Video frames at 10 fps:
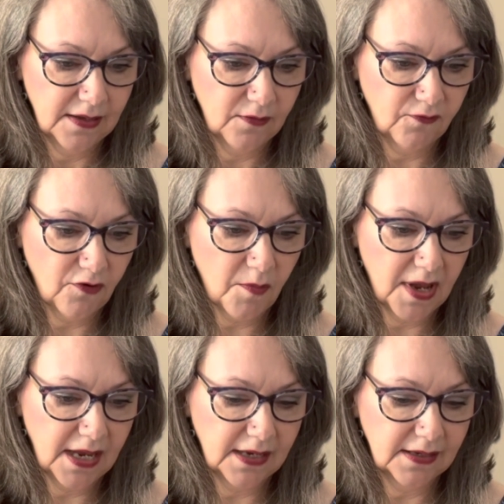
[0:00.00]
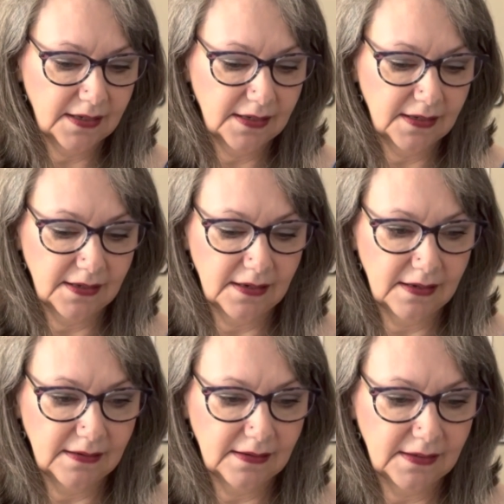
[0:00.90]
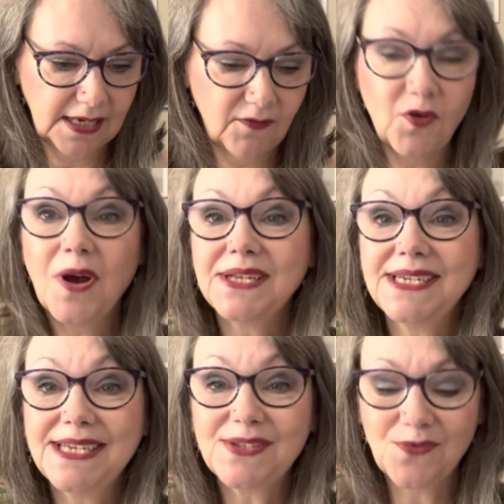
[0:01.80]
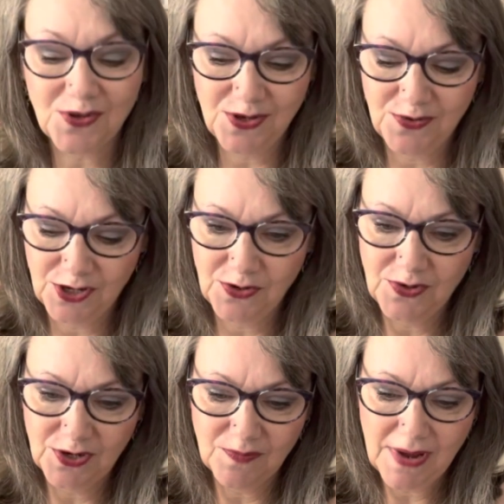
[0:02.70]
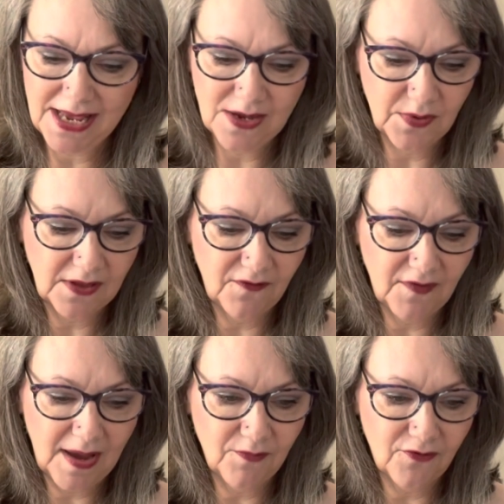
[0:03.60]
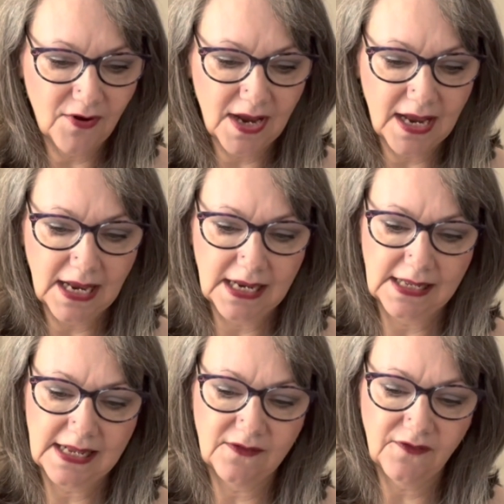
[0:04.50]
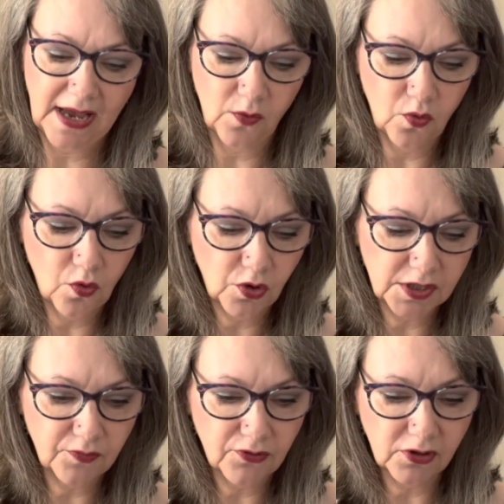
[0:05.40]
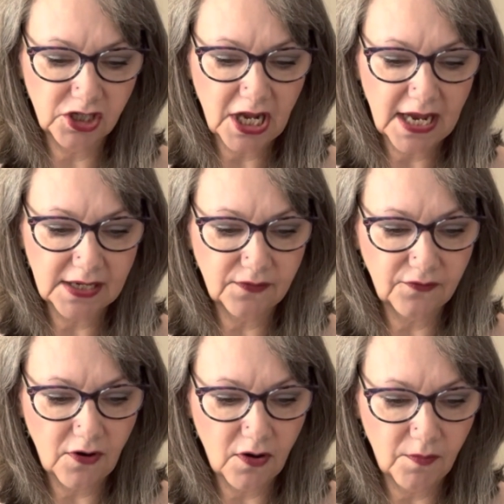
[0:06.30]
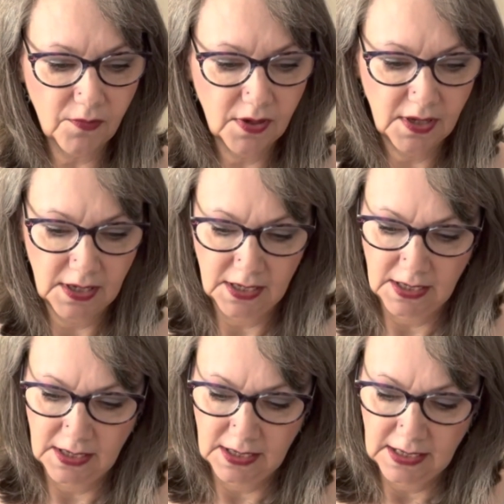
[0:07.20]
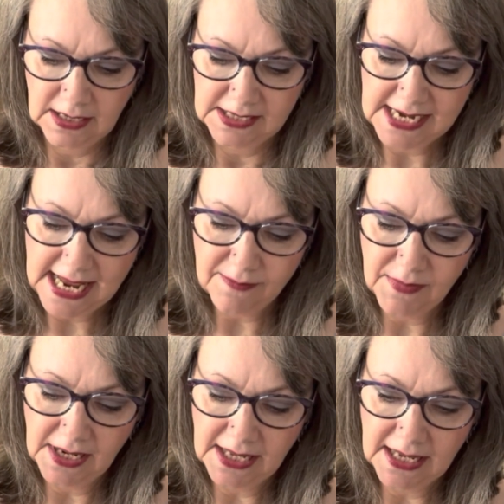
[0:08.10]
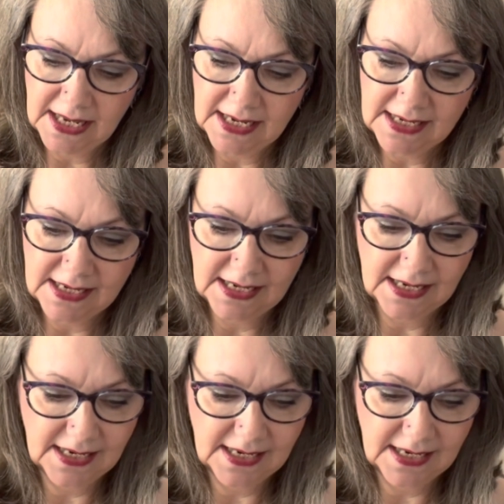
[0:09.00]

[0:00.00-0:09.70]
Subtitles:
from it, to give you ideas of what you two could make with the fabric. There's a fat quarter project from Tamlin.